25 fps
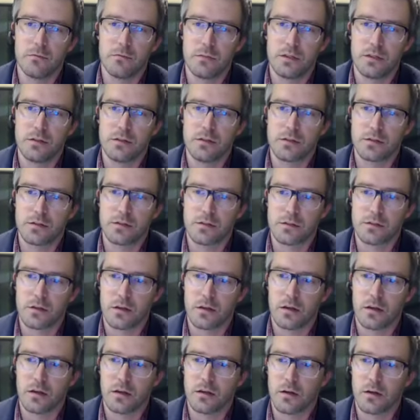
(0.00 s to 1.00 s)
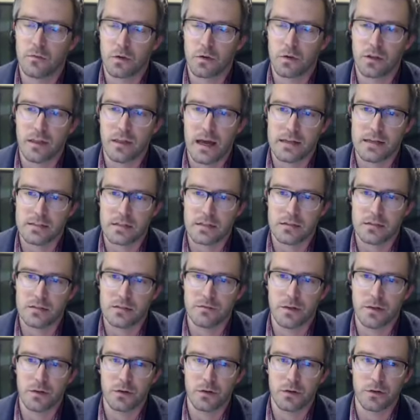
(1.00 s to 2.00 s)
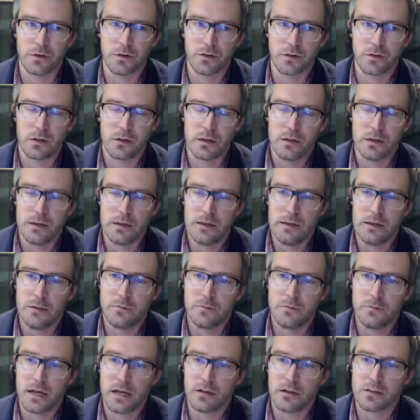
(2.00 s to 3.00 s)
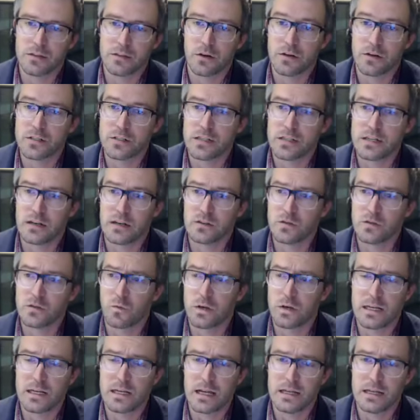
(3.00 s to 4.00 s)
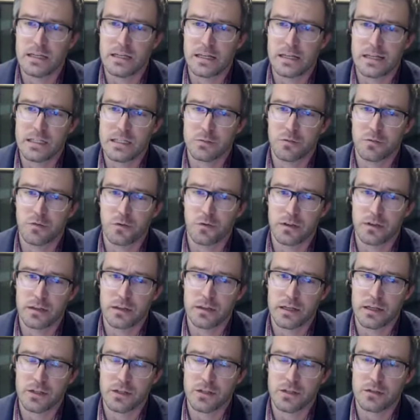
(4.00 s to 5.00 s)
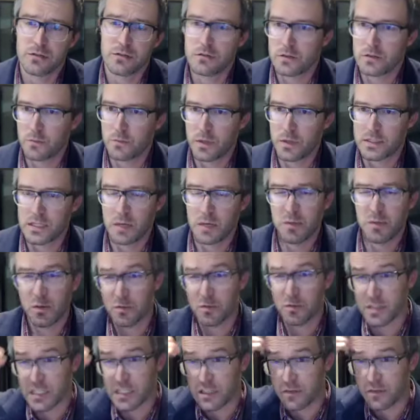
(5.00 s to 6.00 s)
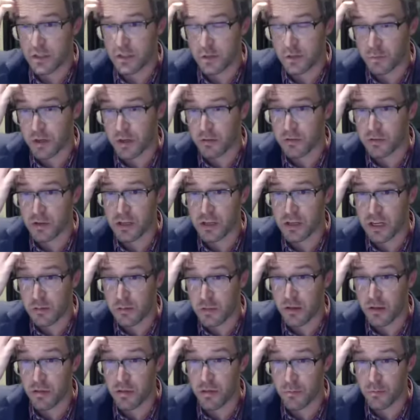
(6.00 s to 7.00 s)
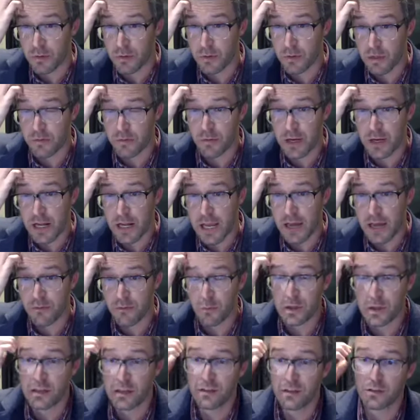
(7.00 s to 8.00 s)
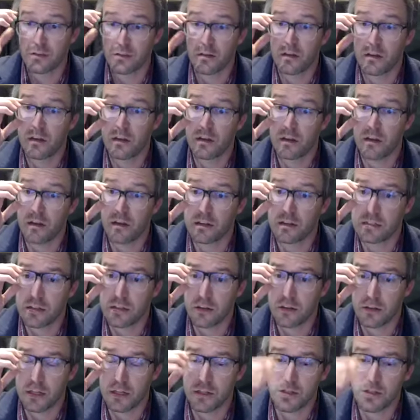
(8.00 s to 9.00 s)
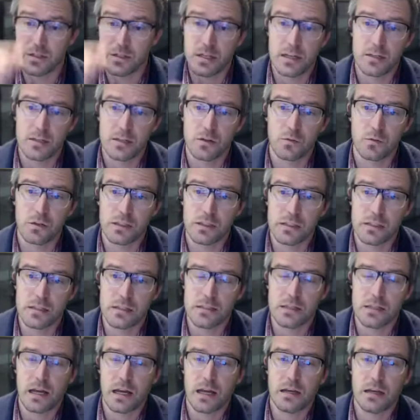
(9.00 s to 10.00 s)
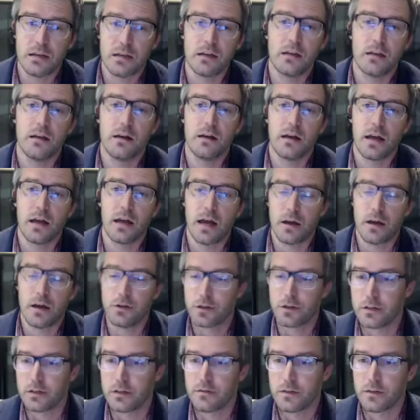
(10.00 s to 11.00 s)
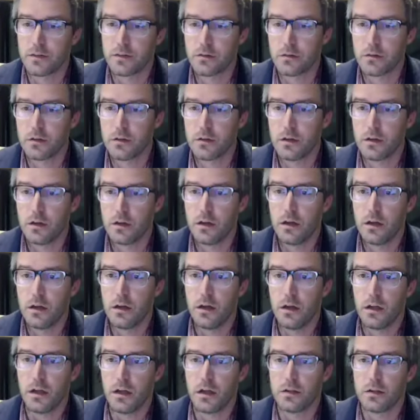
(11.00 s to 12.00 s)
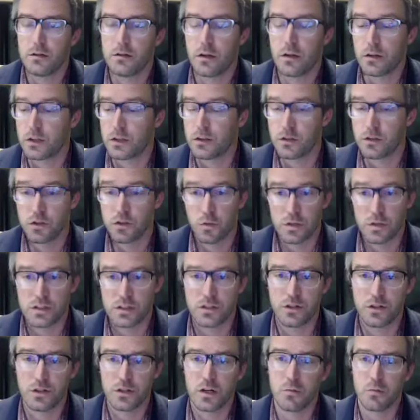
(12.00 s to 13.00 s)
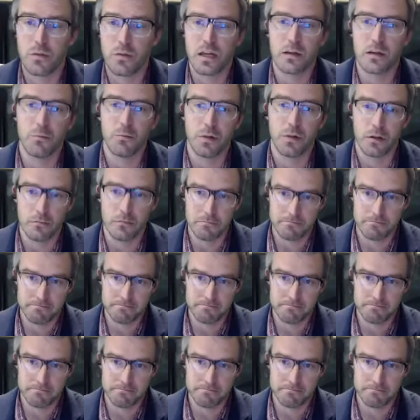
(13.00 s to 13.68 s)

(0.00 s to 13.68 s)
is a real asset to voters. Ballots are sent out 29 days before the election. So by the time you receive it, you're probably looking at about 3.5 weeks until Election Day to really decide how you're going to vote, not only the choices you're going to make, but